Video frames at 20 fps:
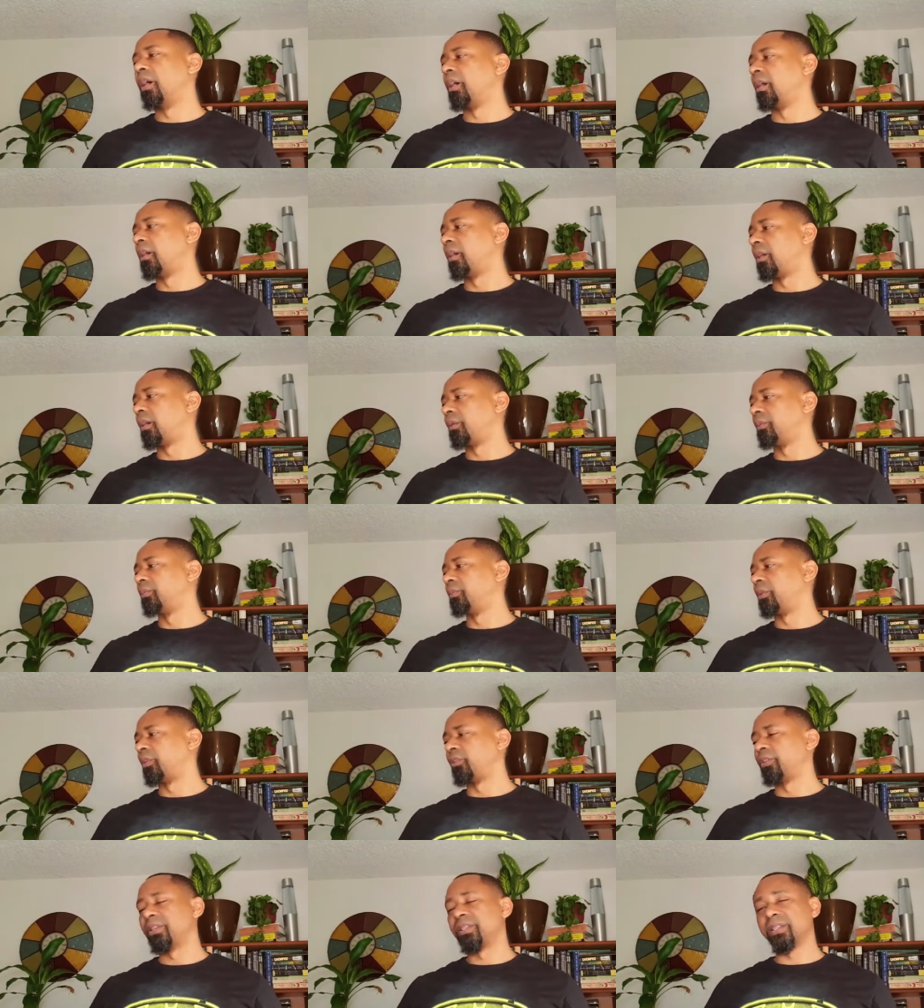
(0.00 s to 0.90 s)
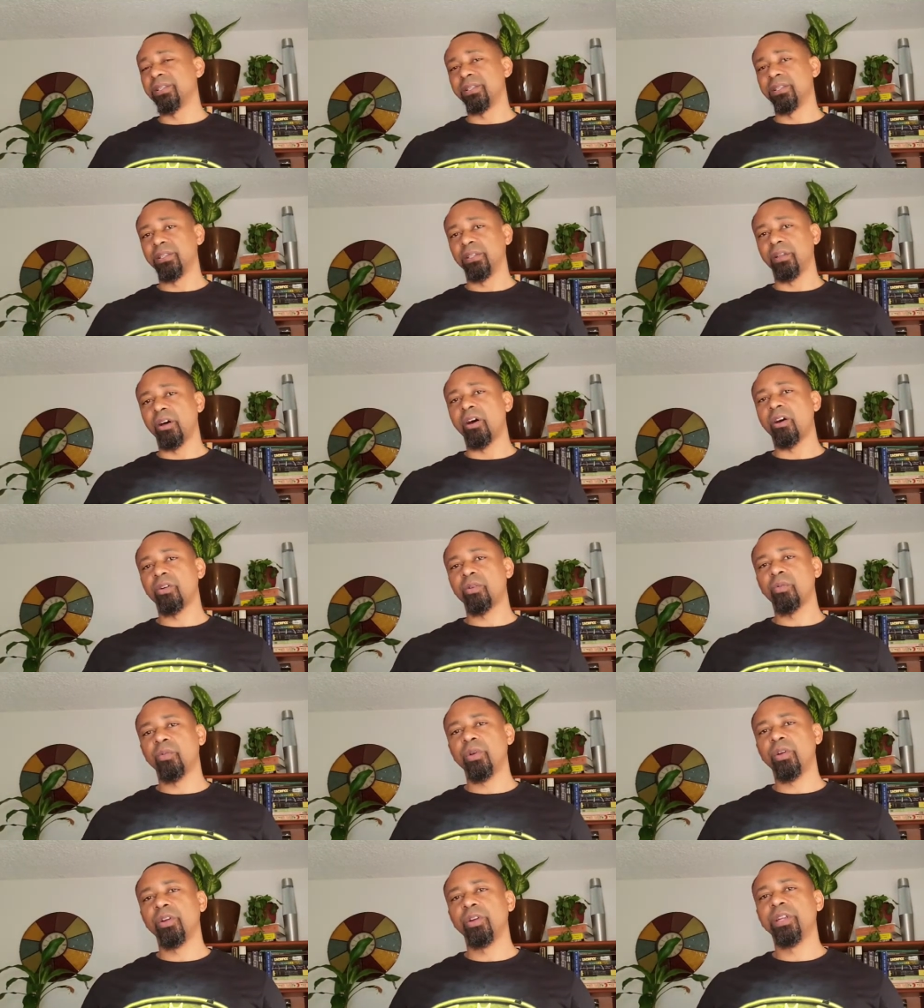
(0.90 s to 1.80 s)
Um, or is it still
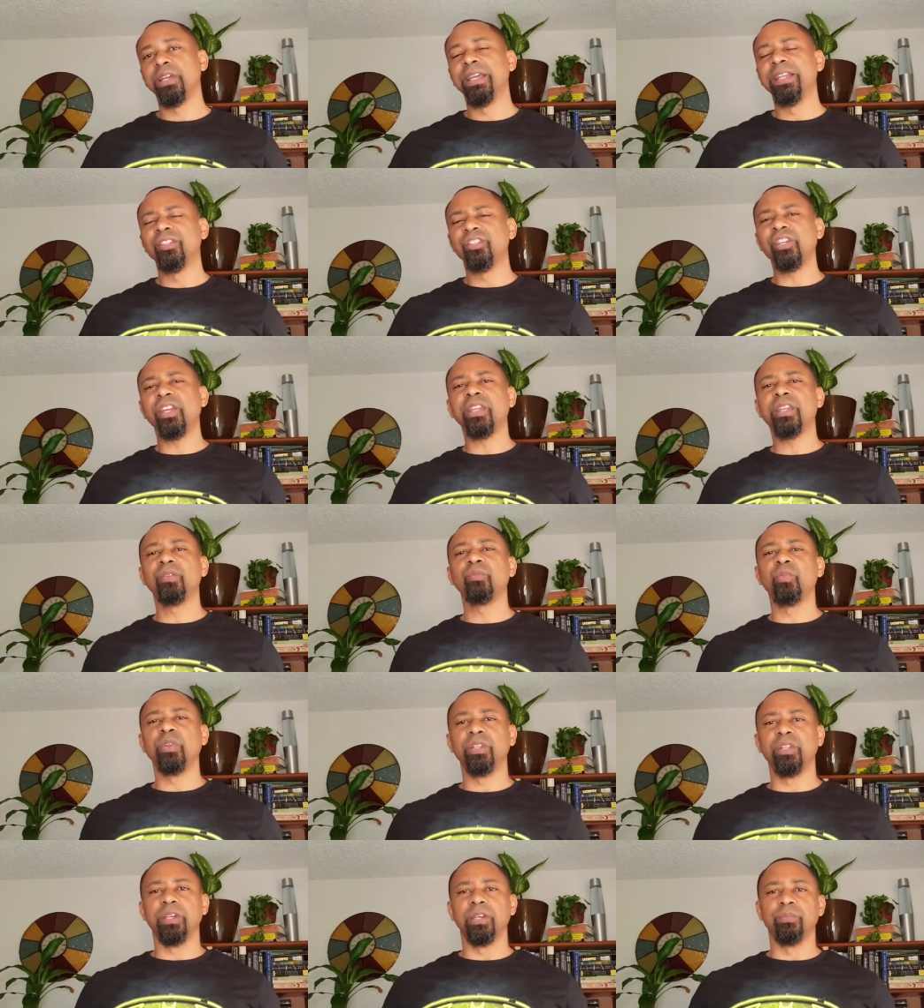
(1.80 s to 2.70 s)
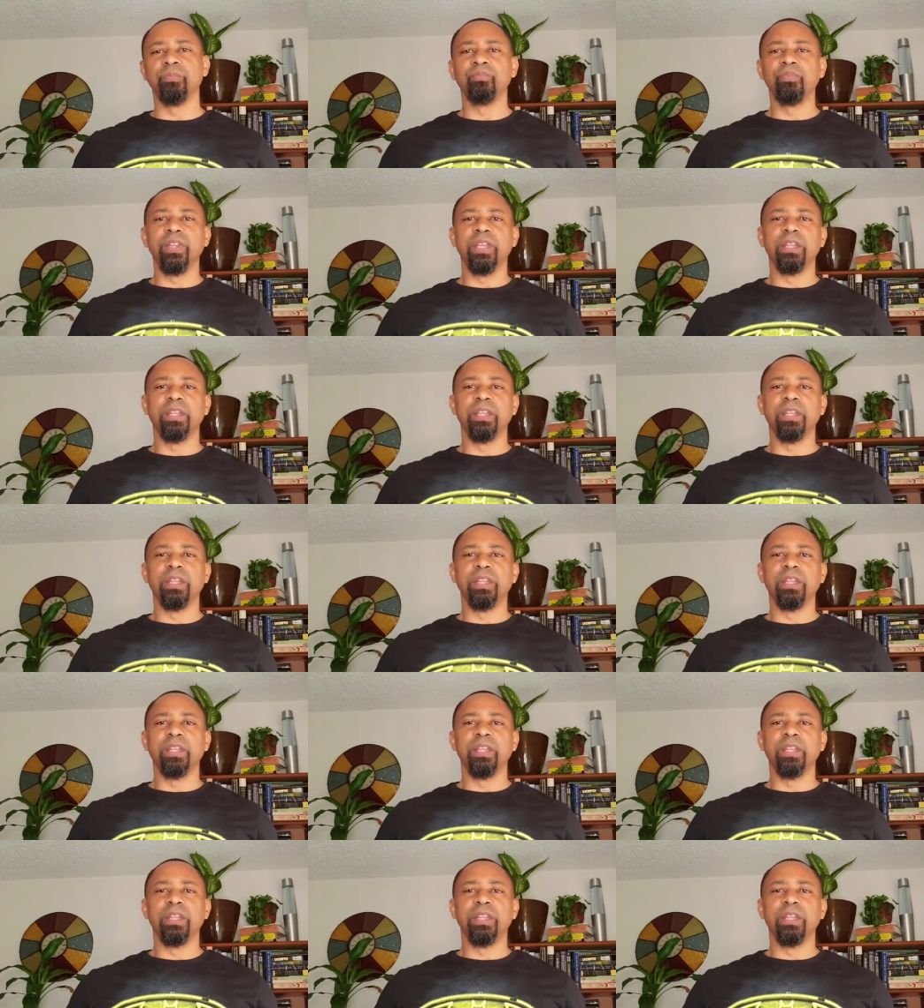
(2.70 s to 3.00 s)
awkward? Check in with them.